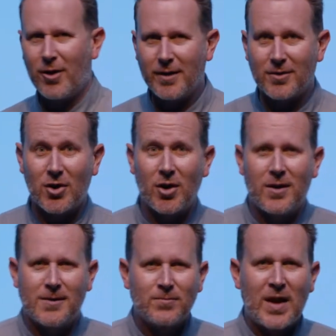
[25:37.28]
right?
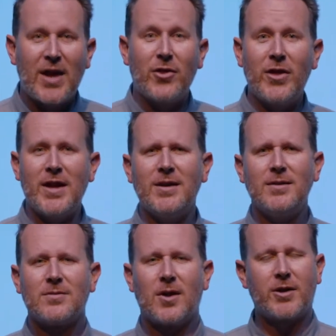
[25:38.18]
And then